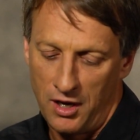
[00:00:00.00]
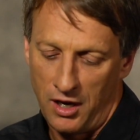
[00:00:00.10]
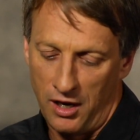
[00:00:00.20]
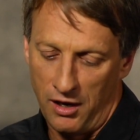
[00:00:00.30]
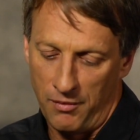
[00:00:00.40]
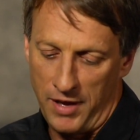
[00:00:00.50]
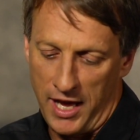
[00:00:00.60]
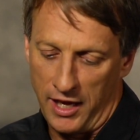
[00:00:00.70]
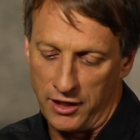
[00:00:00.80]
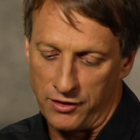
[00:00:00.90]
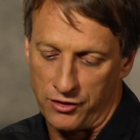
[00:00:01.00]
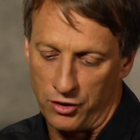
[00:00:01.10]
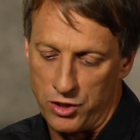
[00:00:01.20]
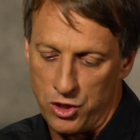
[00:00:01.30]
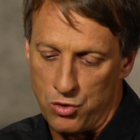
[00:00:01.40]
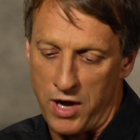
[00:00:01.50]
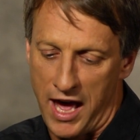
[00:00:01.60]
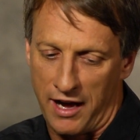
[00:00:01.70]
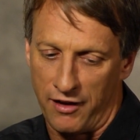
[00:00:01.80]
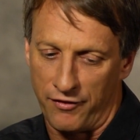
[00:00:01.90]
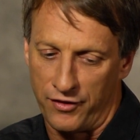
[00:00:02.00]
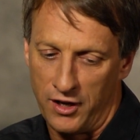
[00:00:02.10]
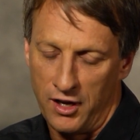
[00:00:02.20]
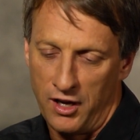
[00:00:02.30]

Um, and so you have